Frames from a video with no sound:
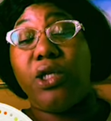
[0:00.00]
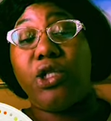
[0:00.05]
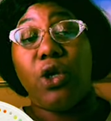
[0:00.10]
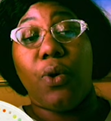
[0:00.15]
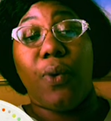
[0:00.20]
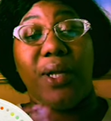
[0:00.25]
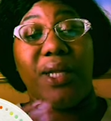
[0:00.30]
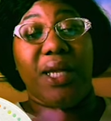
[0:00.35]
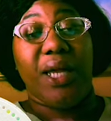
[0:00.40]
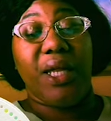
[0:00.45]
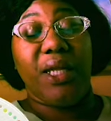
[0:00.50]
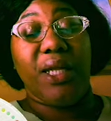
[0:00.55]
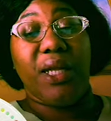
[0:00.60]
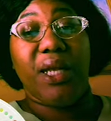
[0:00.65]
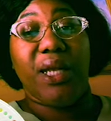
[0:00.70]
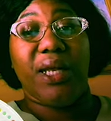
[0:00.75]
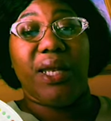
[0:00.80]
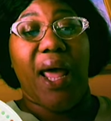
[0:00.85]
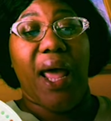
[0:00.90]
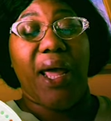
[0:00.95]
So at the end of the
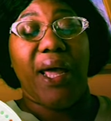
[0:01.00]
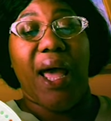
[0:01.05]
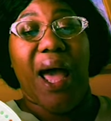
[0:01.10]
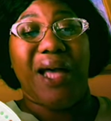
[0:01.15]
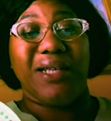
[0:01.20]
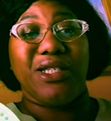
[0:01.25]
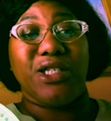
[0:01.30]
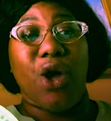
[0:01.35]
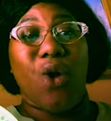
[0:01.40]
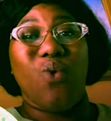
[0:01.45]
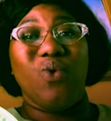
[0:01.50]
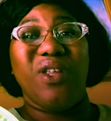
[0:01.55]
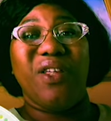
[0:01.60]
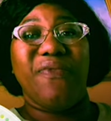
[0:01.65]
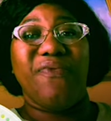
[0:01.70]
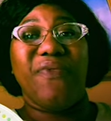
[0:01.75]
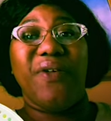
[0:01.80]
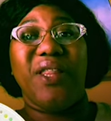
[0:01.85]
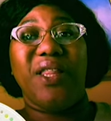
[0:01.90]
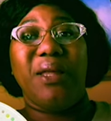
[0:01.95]
day, guys, it's only
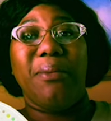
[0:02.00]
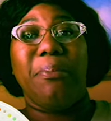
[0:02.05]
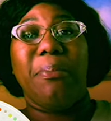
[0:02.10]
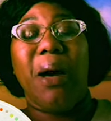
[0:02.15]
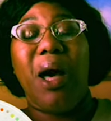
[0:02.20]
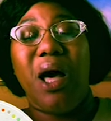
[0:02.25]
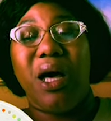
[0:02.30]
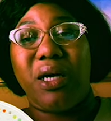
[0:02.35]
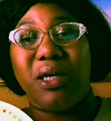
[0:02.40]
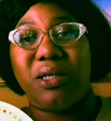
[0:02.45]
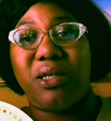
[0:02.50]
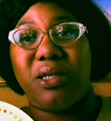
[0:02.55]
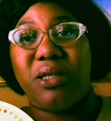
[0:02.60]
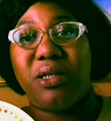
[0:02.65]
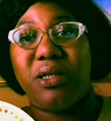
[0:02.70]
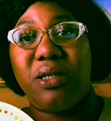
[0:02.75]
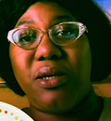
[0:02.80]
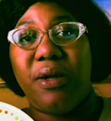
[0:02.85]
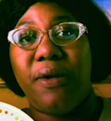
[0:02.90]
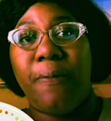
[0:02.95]
50 bucks
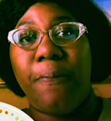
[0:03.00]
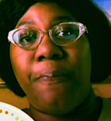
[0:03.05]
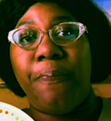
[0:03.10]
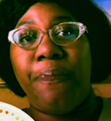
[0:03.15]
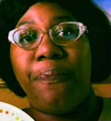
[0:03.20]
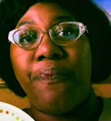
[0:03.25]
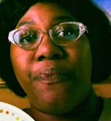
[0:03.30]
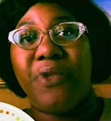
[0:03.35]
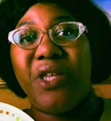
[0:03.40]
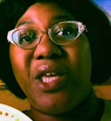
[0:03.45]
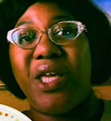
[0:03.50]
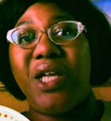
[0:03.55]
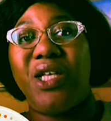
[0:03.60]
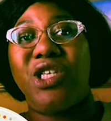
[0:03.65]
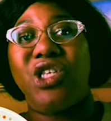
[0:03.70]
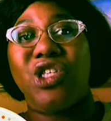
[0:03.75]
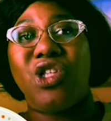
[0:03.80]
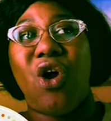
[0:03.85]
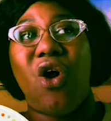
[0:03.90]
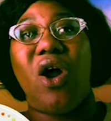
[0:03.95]
to get
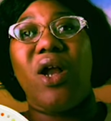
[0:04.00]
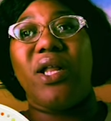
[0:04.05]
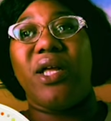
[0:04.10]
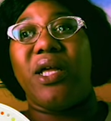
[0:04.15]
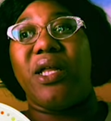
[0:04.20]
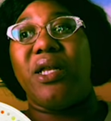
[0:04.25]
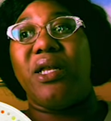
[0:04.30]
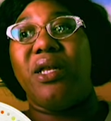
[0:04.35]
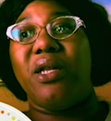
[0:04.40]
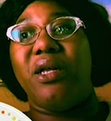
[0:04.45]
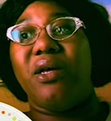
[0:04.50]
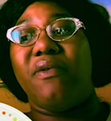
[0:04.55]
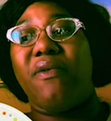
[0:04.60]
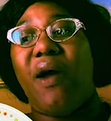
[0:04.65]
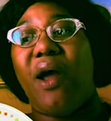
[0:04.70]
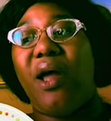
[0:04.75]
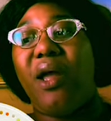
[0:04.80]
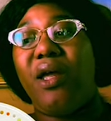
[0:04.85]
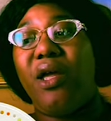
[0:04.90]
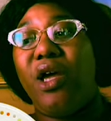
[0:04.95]
started,
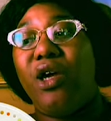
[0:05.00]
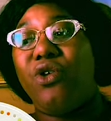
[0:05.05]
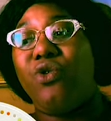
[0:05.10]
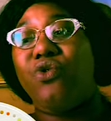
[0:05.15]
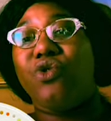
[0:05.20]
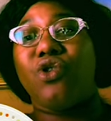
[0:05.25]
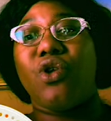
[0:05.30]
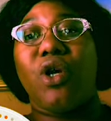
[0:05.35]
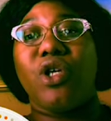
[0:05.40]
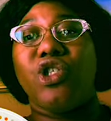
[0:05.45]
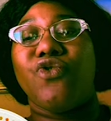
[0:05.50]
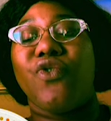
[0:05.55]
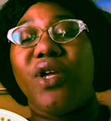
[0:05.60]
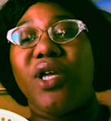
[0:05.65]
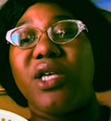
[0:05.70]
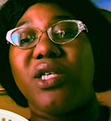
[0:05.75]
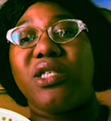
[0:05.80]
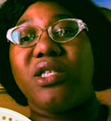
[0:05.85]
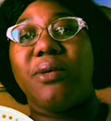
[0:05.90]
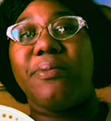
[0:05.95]
right? You start
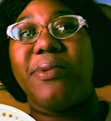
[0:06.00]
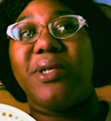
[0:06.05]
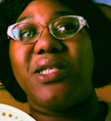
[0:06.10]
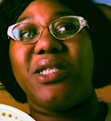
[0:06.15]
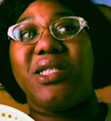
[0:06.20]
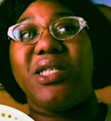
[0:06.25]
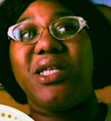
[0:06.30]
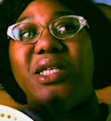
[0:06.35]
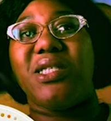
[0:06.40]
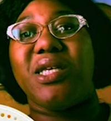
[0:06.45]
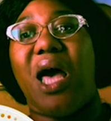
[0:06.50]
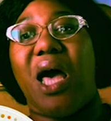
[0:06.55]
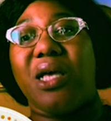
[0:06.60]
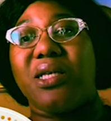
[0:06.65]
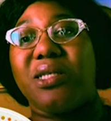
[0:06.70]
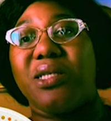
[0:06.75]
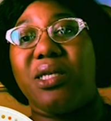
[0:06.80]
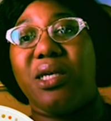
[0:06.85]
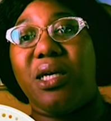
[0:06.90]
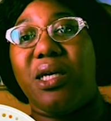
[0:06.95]
drinking some of this
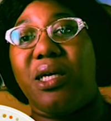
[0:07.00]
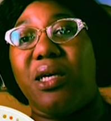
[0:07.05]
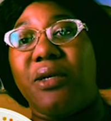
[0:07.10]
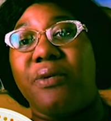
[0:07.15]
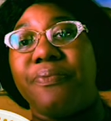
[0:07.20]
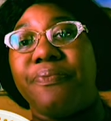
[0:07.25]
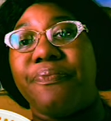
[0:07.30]
detox tea.